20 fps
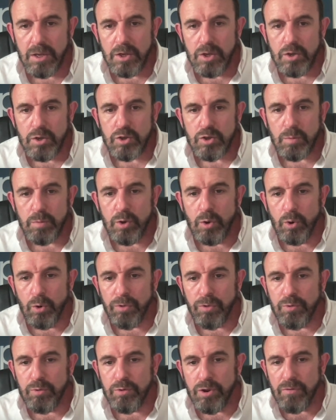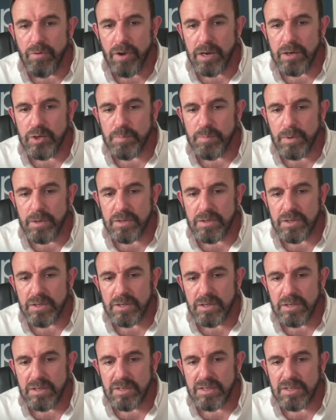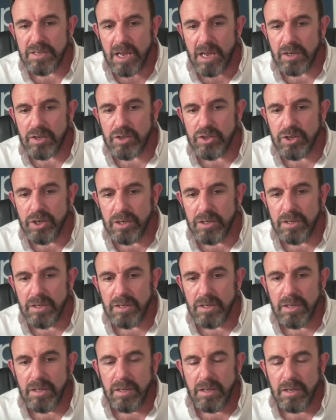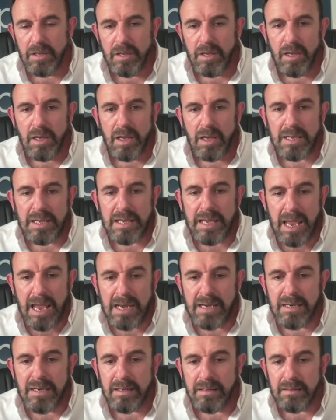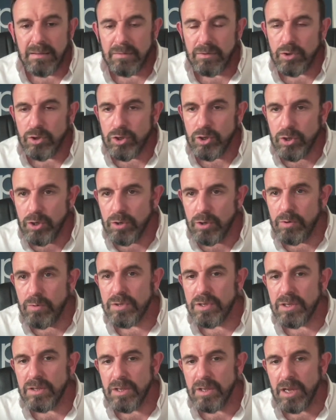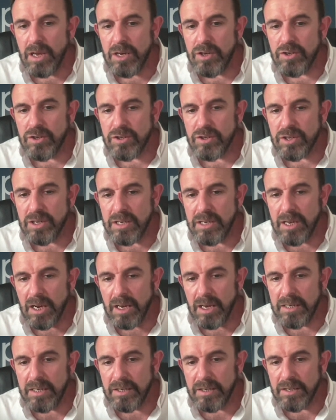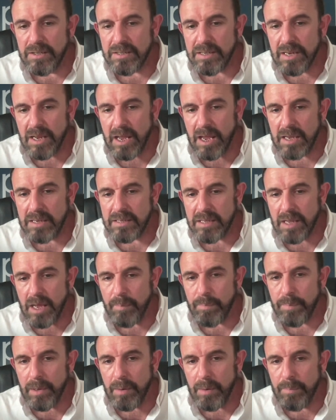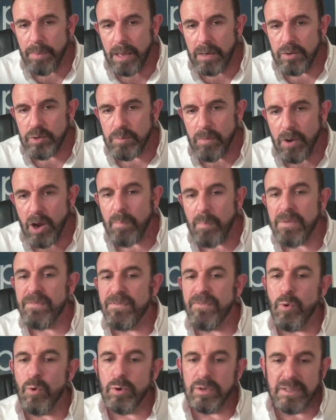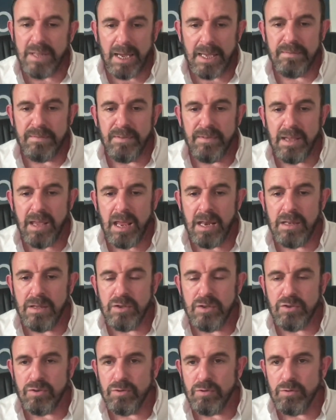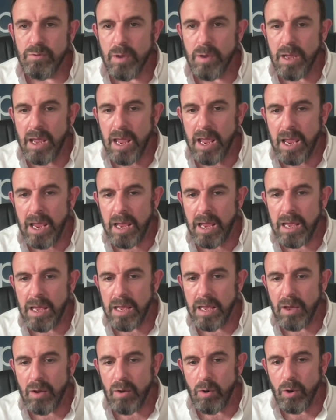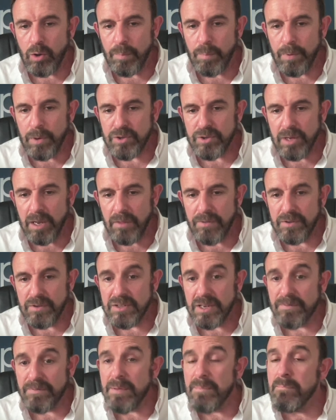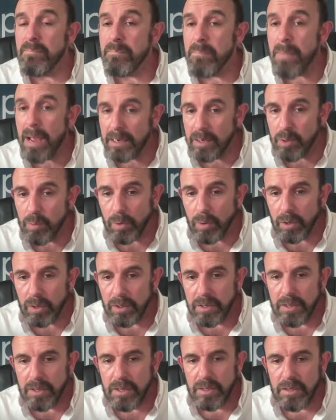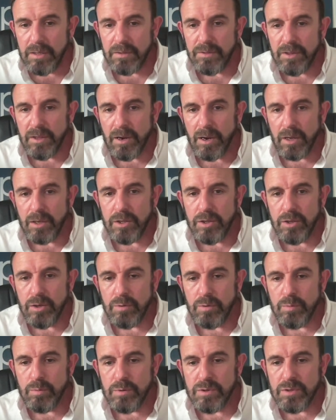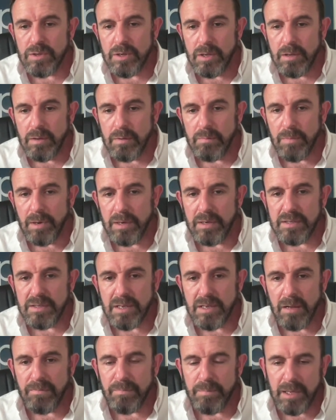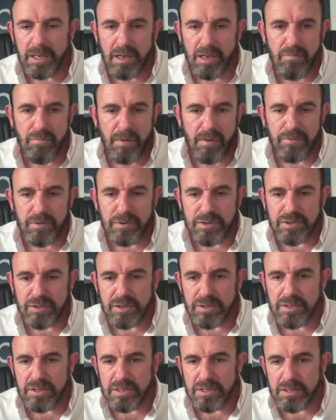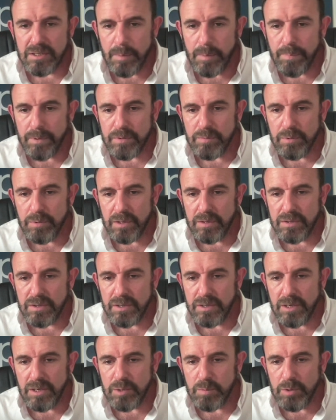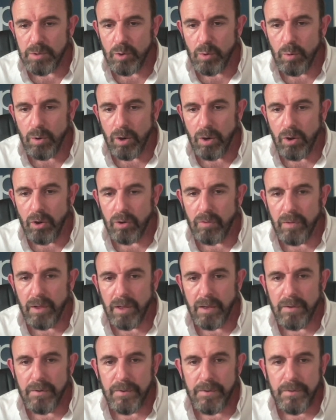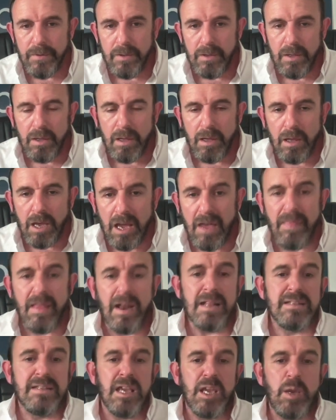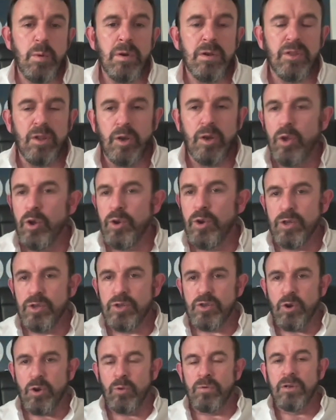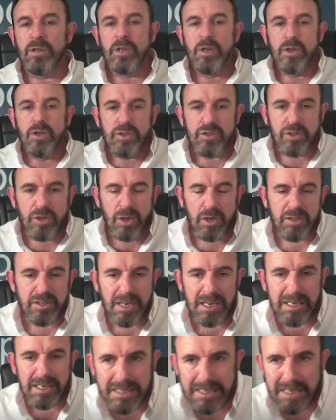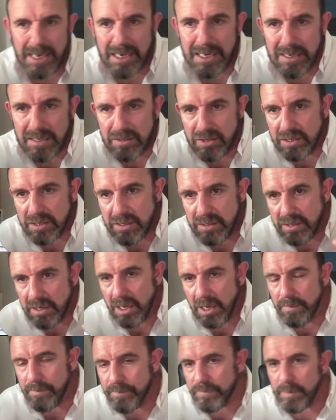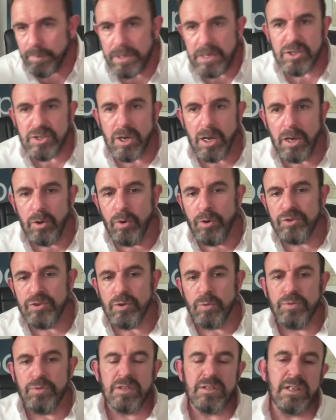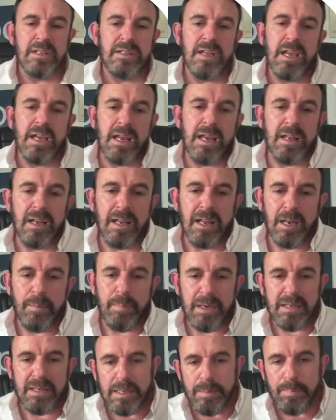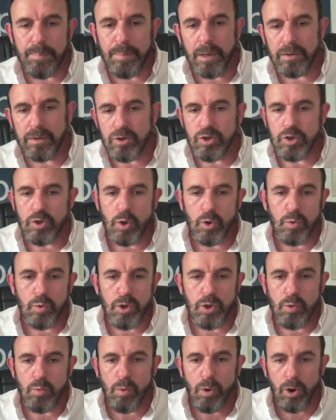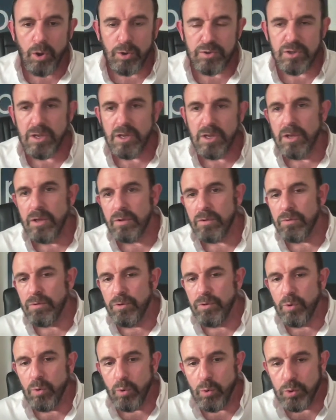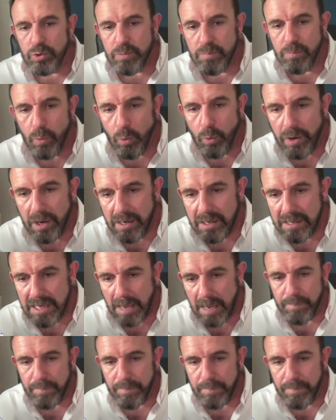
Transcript: So we go through the arrangements section. Again, using the HSE guidance as that bit of benchmark before diving into a occupational health and safety manual that I use myself, making reference to SIP, as we can see as we go along there. And then I take you into the learning zone to PCR learning zone, just to dig in a little bit deeper to show you what those more in-depth